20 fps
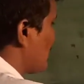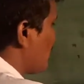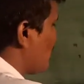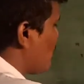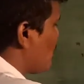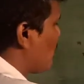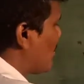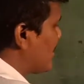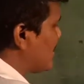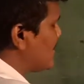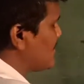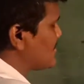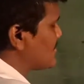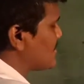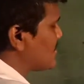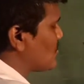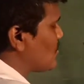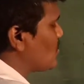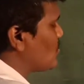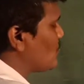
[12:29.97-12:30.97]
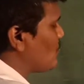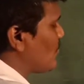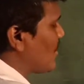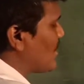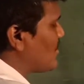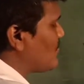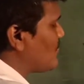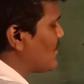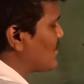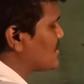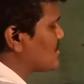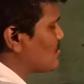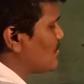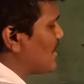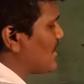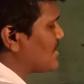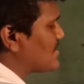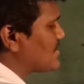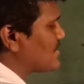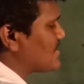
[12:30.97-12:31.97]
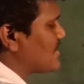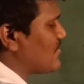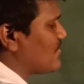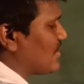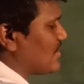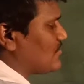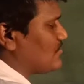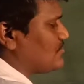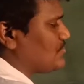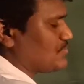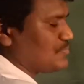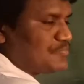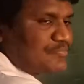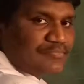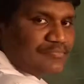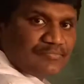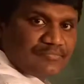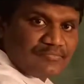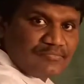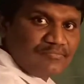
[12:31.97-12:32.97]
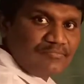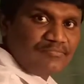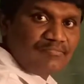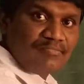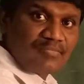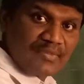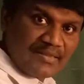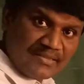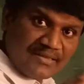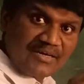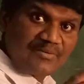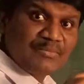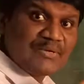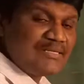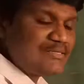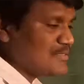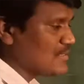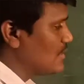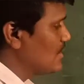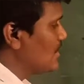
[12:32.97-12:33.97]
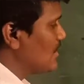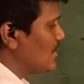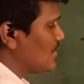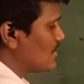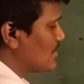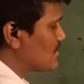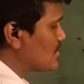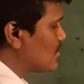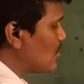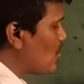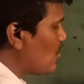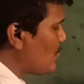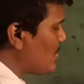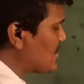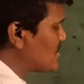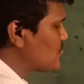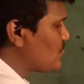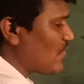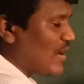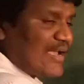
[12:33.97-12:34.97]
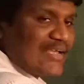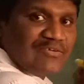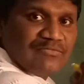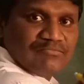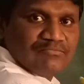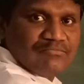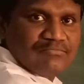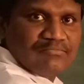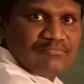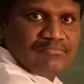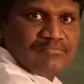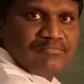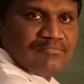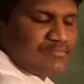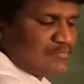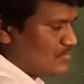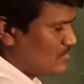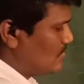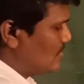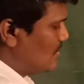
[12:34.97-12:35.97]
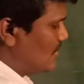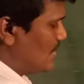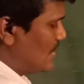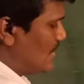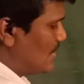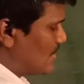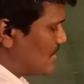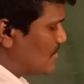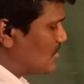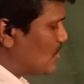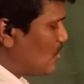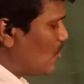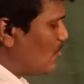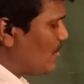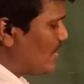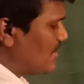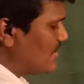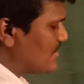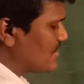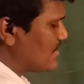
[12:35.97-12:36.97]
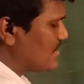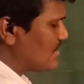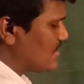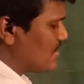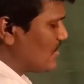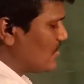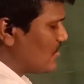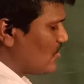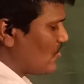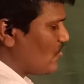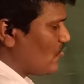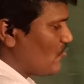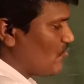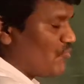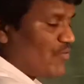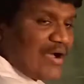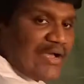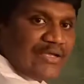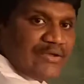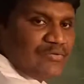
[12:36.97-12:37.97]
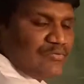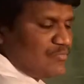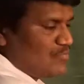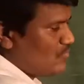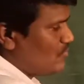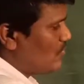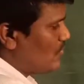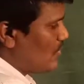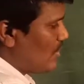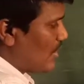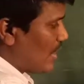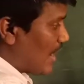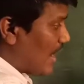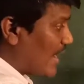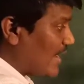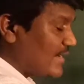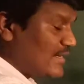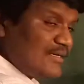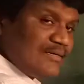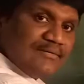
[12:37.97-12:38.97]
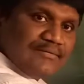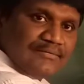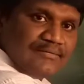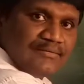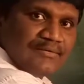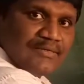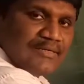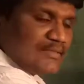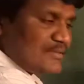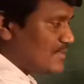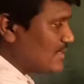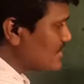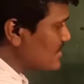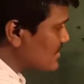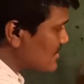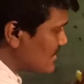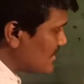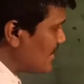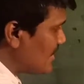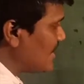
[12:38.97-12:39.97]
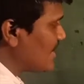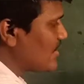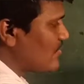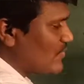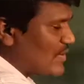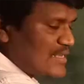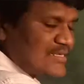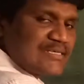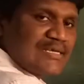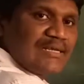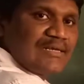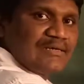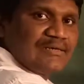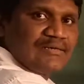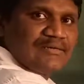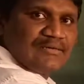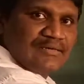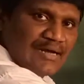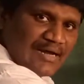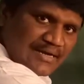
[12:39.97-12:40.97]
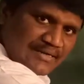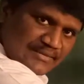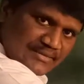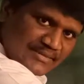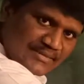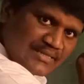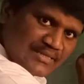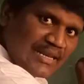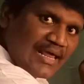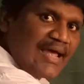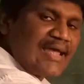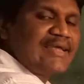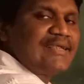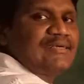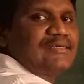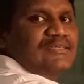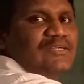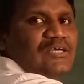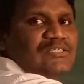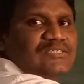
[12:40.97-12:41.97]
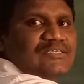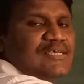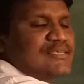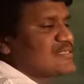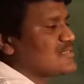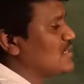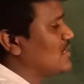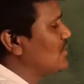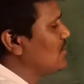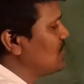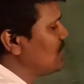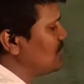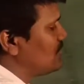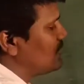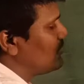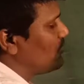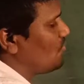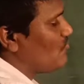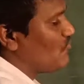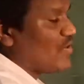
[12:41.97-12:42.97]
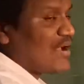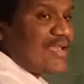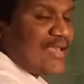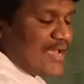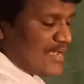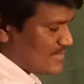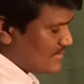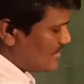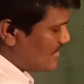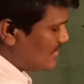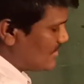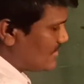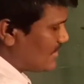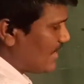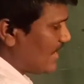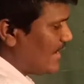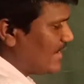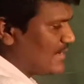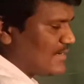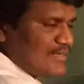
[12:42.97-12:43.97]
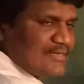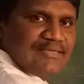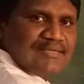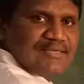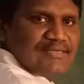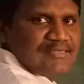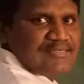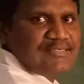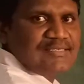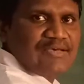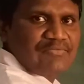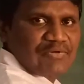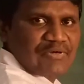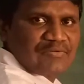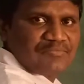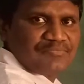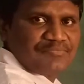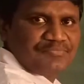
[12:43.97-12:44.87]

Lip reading: Y is equal to 5x plus 7. That means the slope is 5. Slope is 5 and this equation or this line touches the y-axis at 7.